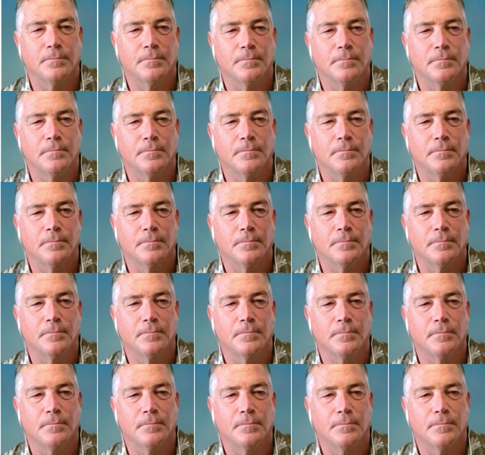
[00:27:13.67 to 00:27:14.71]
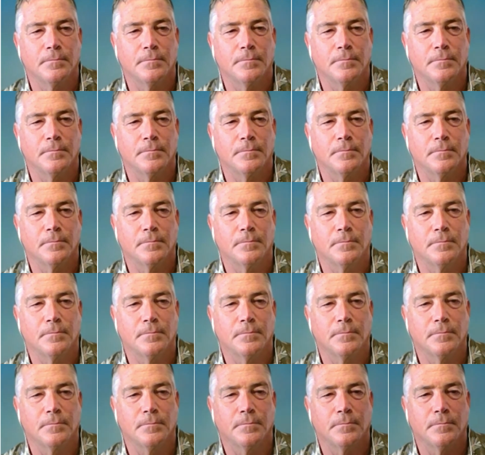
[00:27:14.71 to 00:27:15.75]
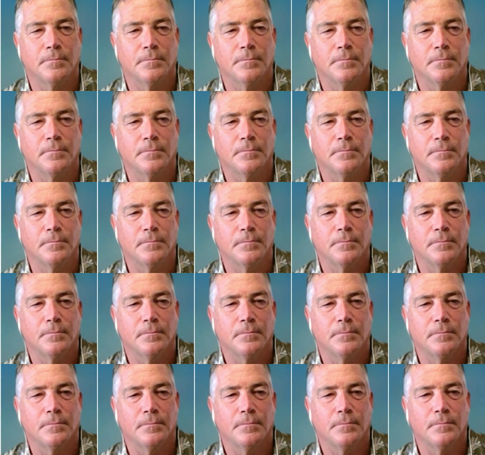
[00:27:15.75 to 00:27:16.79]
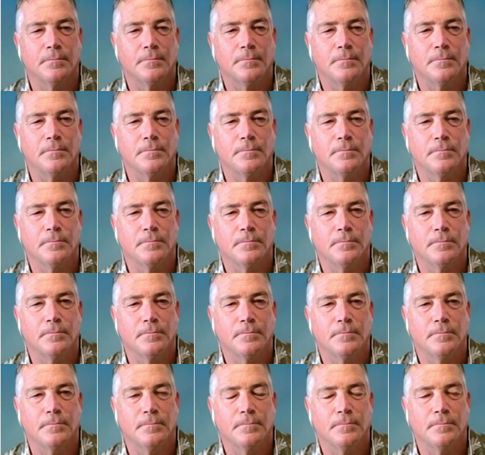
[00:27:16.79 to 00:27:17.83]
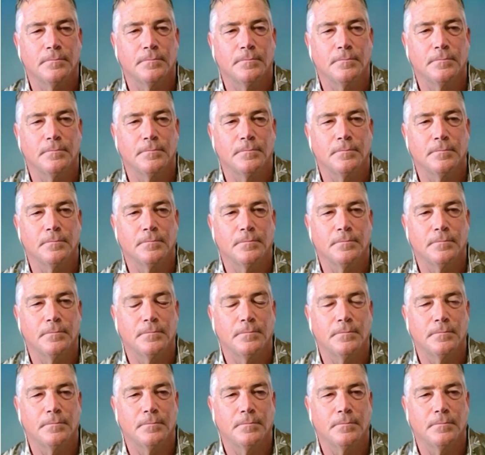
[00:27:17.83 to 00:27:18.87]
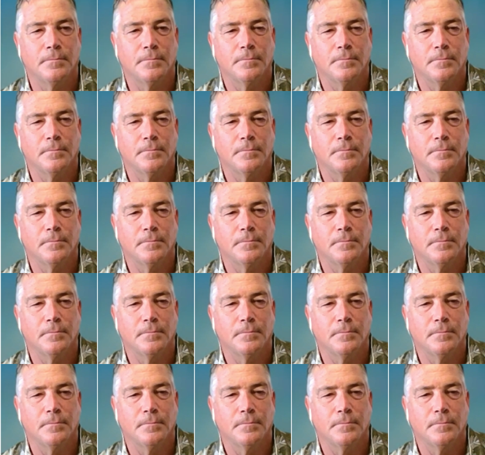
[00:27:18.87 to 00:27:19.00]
The person shown says nothing.